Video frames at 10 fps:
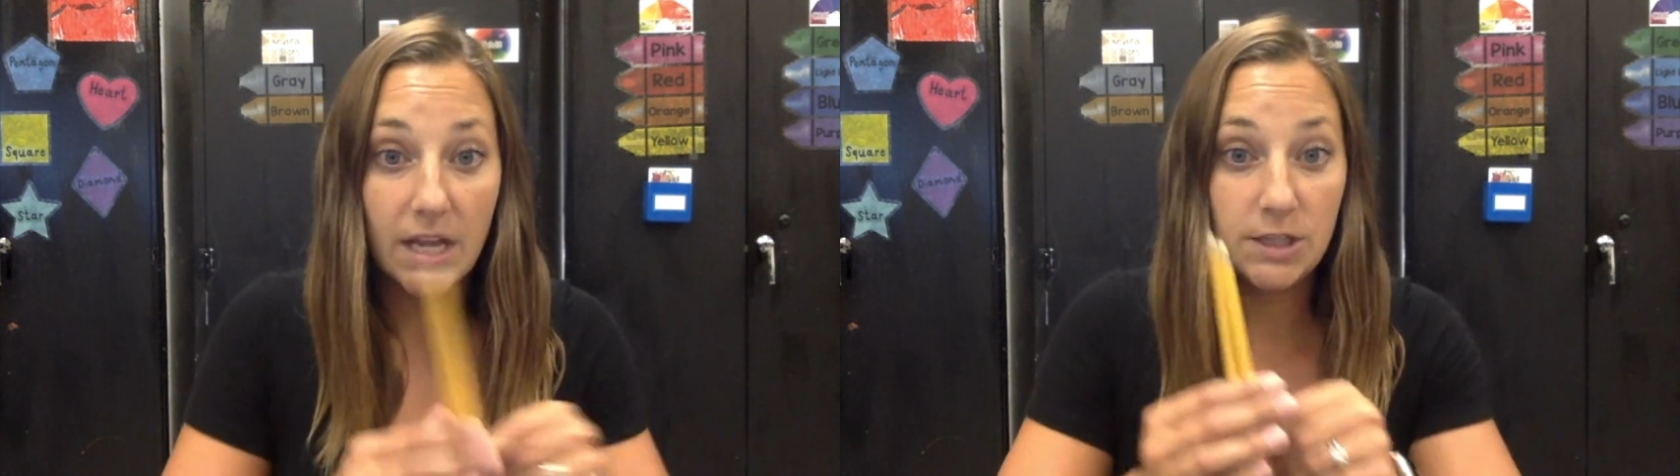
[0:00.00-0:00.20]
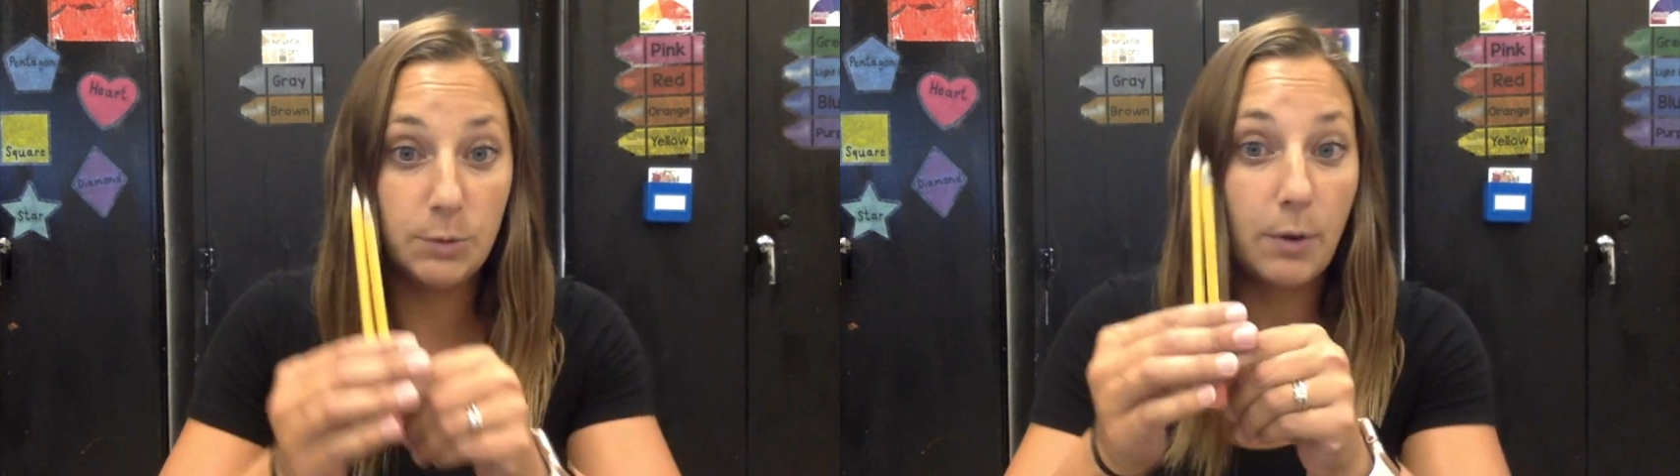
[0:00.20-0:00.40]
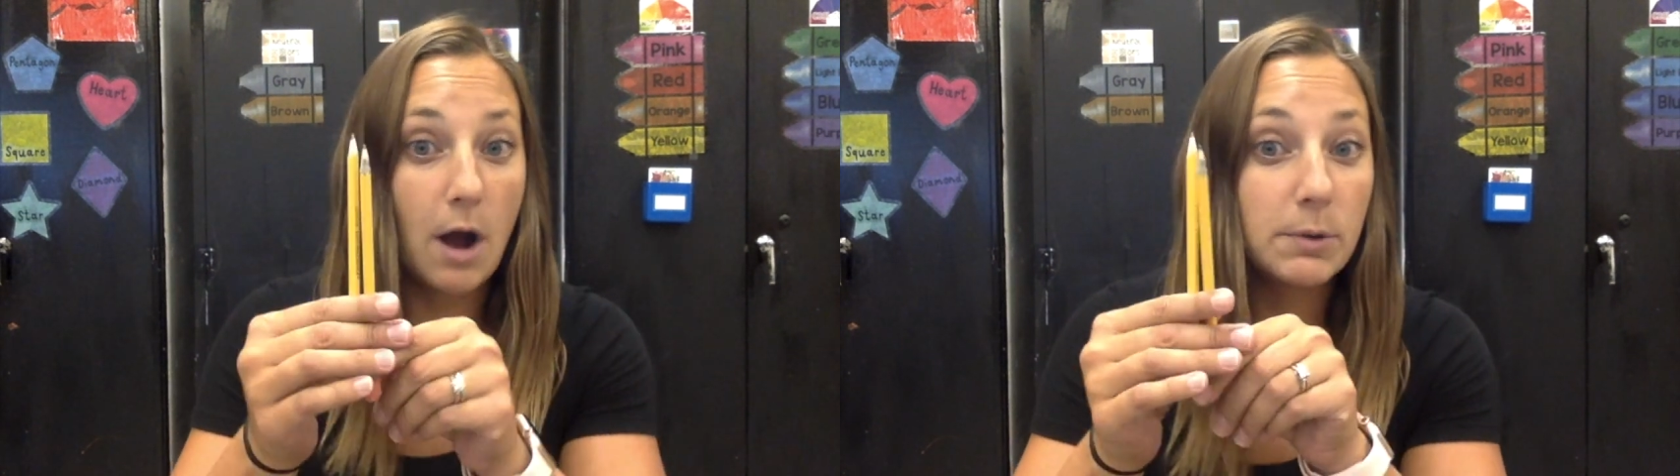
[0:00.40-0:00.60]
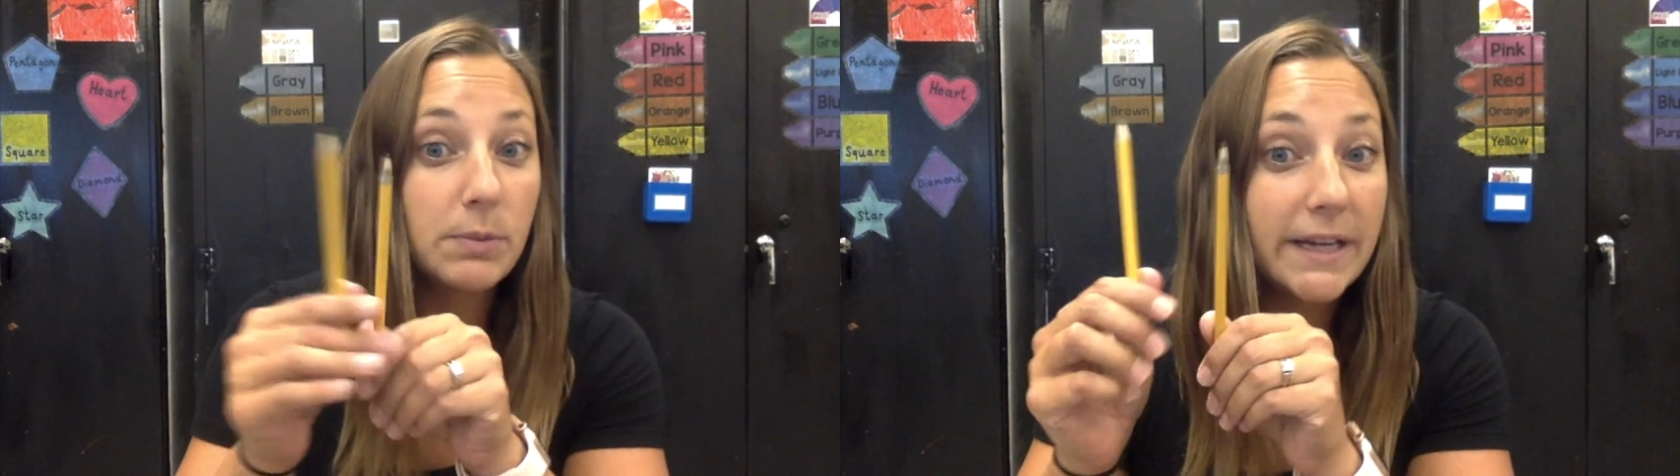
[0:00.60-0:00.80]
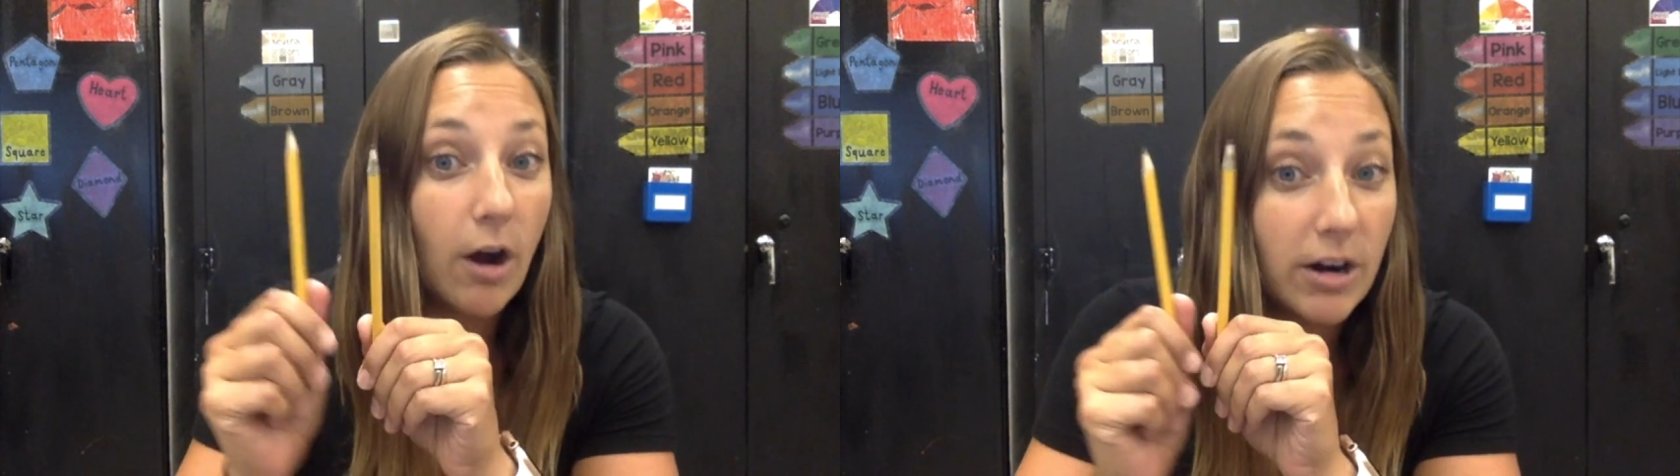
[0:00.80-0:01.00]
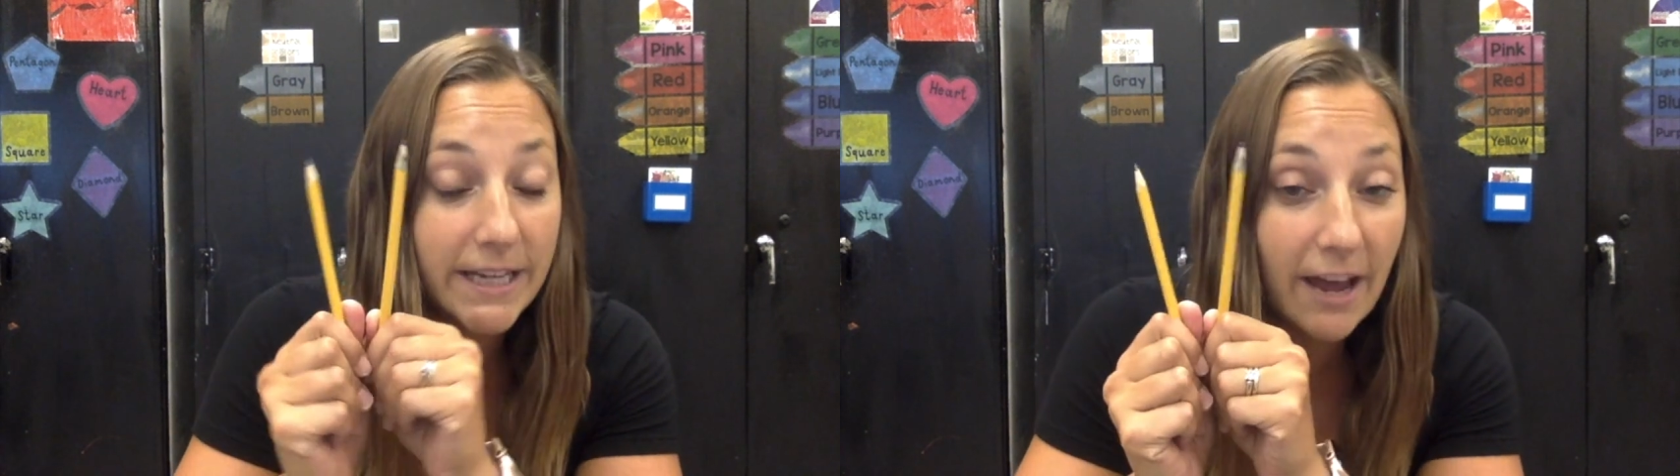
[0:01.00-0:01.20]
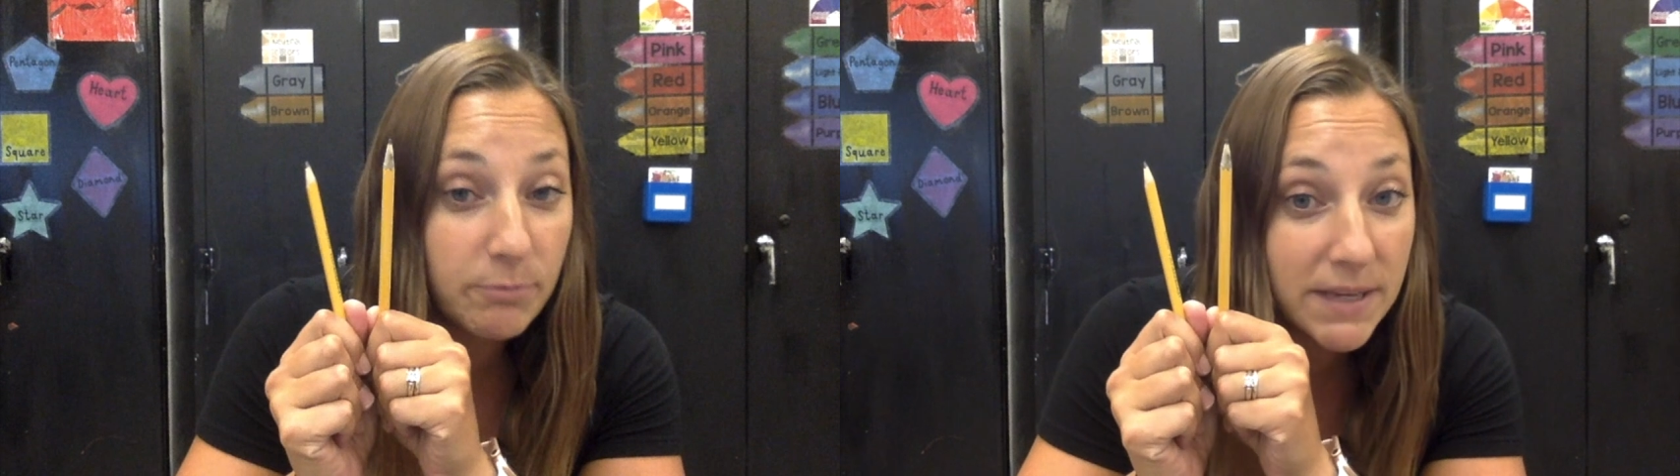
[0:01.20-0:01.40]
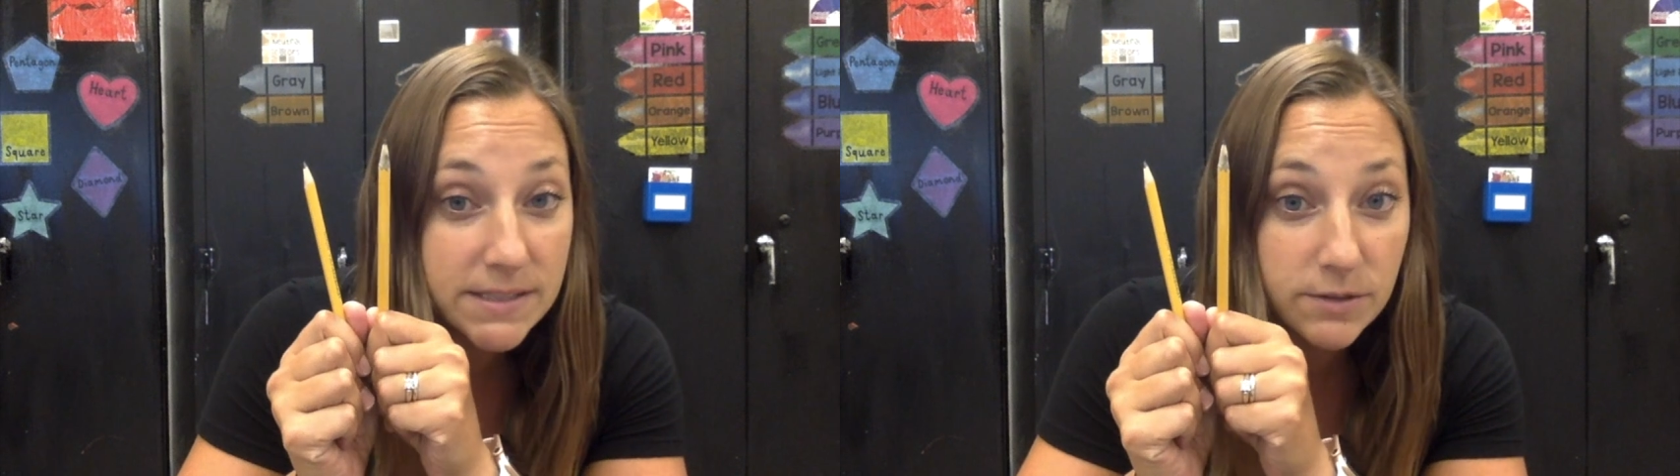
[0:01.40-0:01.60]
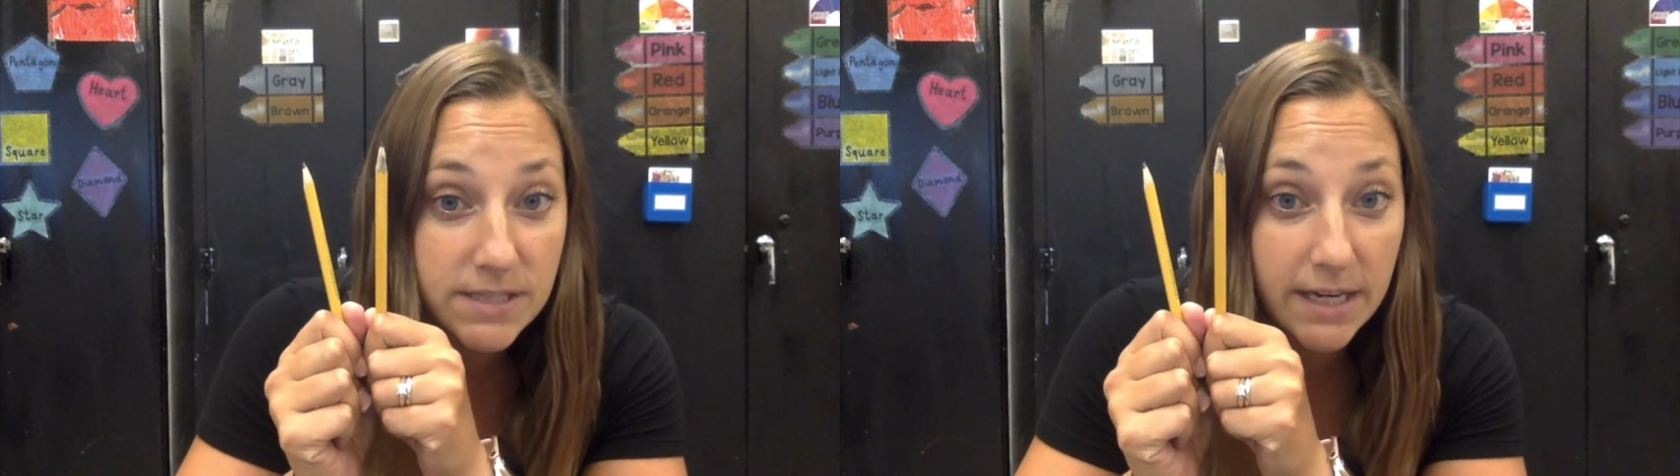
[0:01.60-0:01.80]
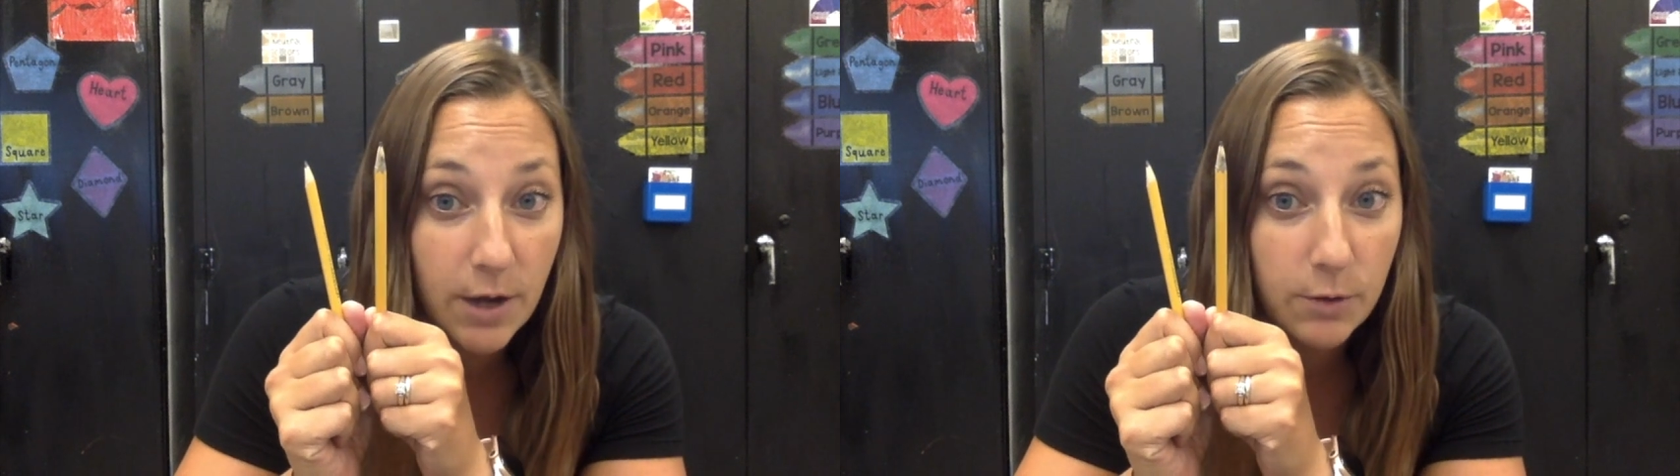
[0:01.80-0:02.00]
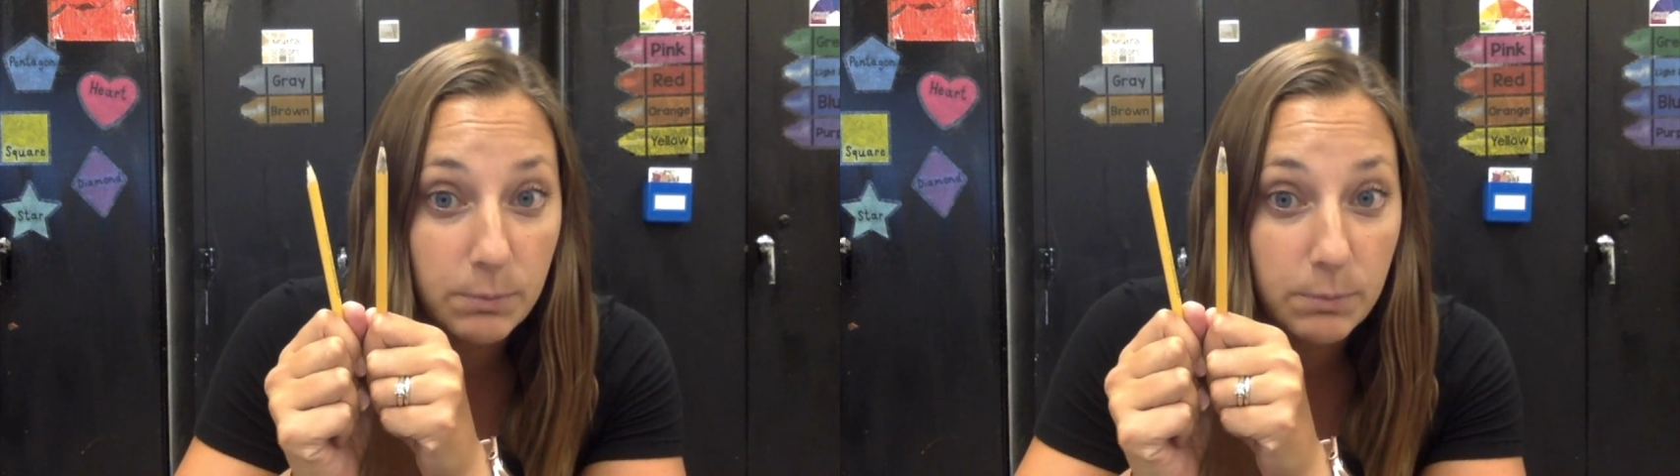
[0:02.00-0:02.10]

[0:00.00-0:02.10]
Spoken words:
you probably already have pencils at home,